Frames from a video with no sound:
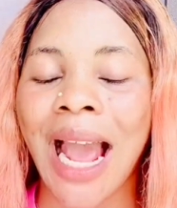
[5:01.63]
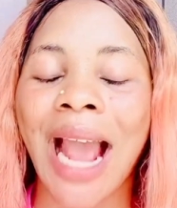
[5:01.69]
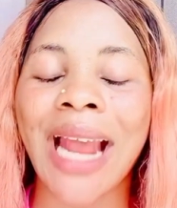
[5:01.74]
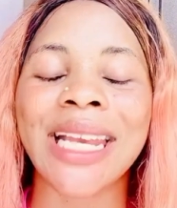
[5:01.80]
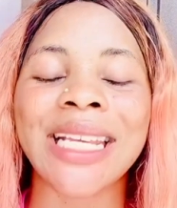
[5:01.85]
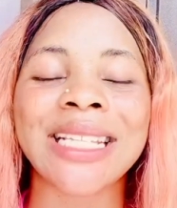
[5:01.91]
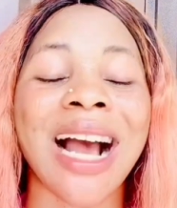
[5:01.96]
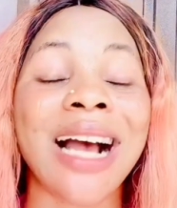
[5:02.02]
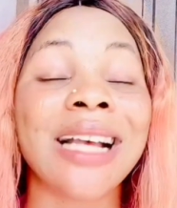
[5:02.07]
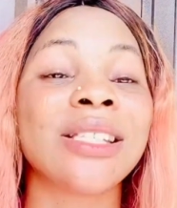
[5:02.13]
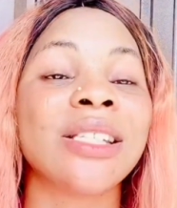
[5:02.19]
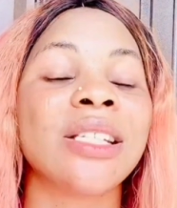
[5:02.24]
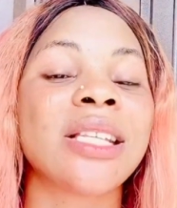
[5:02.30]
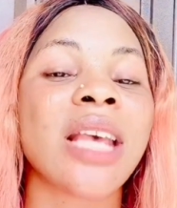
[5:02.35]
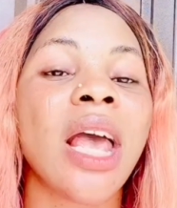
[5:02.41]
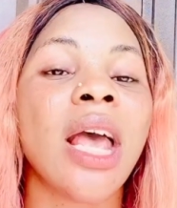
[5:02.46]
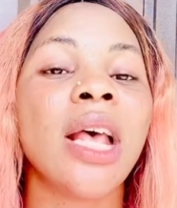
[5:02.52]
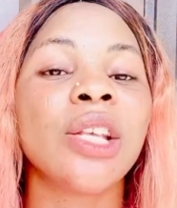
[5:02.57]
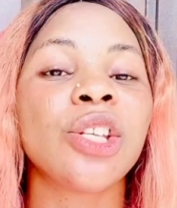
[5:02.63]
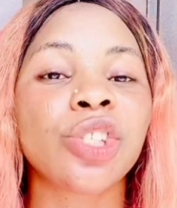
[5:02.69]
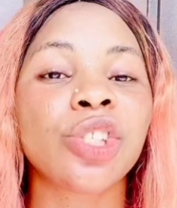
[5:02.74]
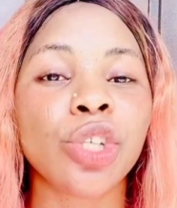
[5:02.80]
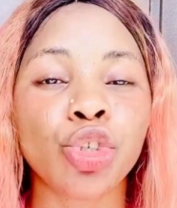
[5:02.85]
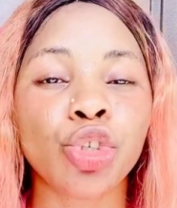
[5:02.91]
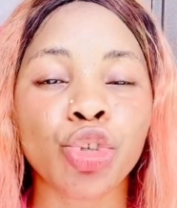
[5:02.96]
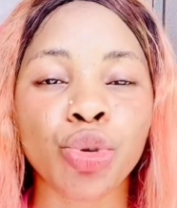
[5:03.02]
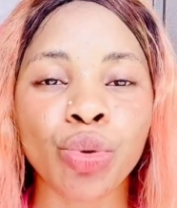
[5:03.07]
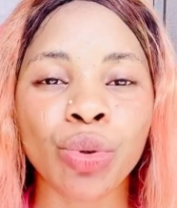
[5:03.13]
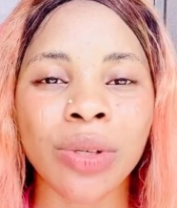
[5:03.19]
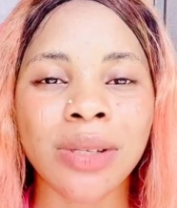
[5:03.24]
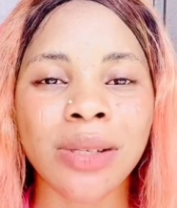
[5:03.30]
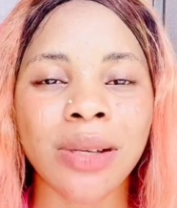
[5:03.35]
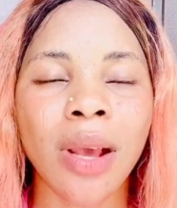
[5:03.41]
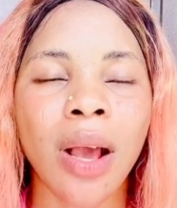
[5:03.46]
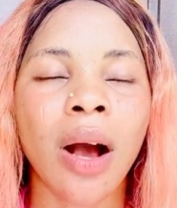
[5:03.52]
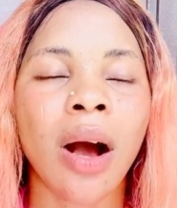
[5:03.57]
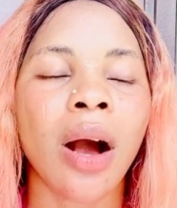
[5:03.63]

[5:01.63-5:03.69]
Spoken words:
And it has this citrus